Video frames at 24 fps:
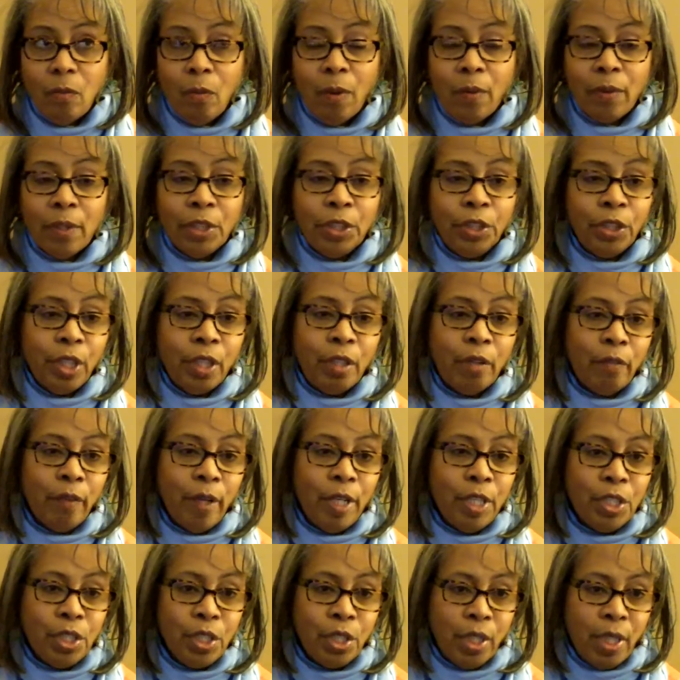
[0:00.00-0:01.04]
Well, the
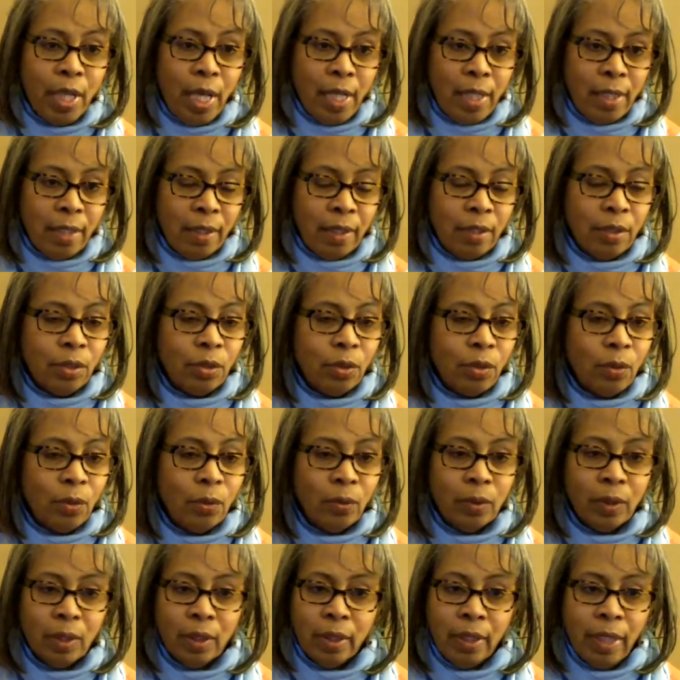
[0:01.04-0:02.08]
generation that is in
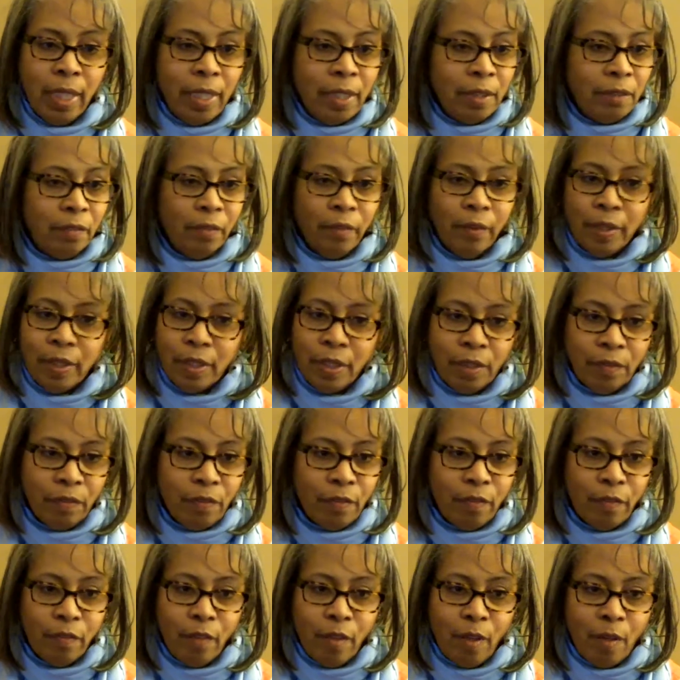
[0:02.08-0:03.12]
school today is very
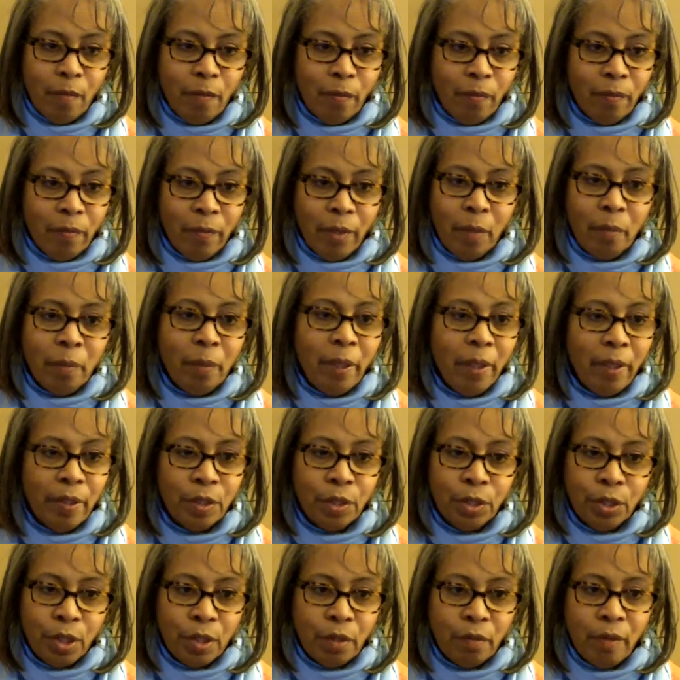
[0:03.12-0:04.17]
different from their
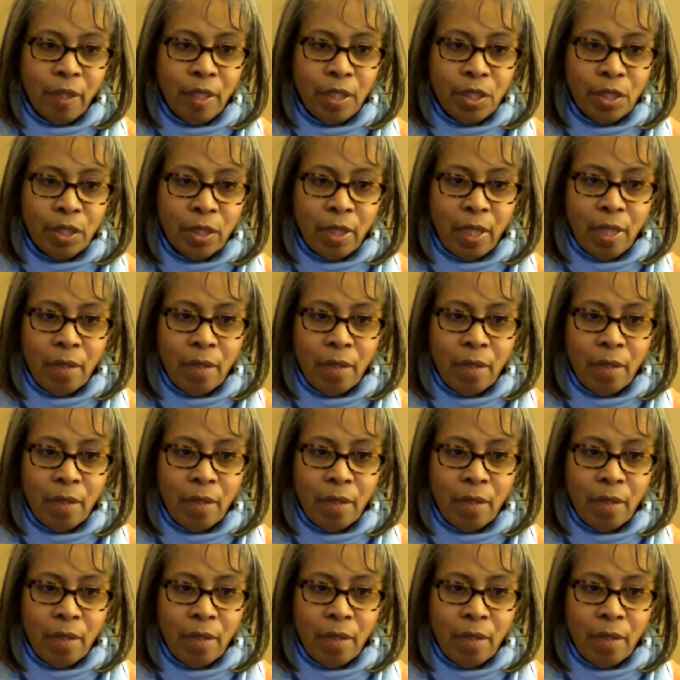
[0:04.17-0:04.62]
parents' generation.